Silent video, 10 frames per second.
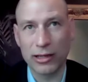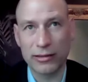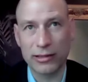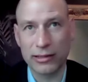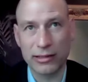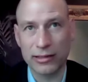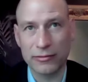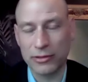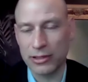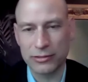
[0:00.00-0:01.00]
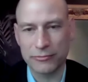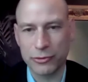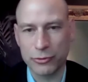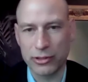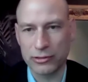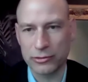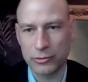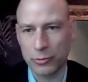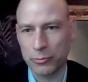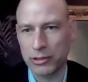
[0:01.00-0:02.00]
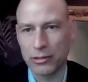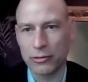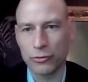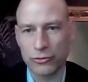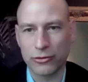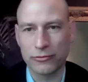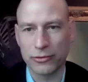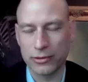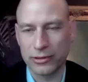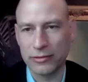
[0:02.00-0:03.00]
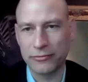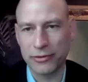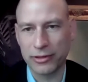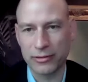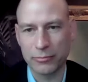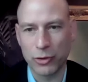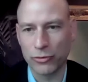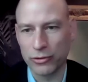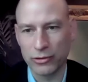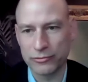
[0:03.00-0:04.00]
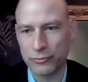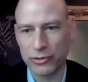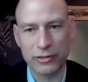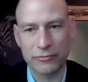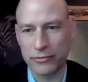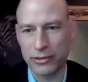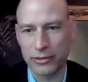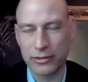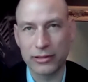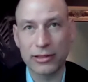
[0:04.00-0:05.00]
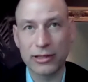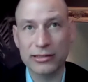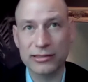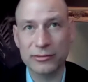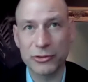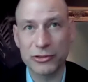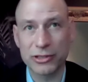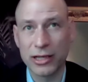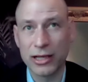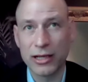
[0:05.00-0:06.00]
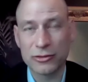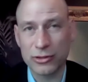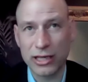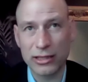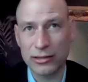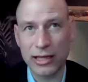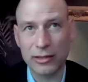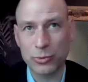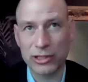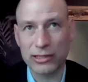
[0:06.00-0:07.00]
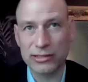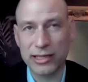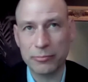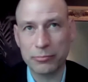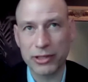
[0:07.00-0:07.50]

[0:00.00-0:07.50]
I think in just a few years there will be a lot of different models for different customers, so that will just happen.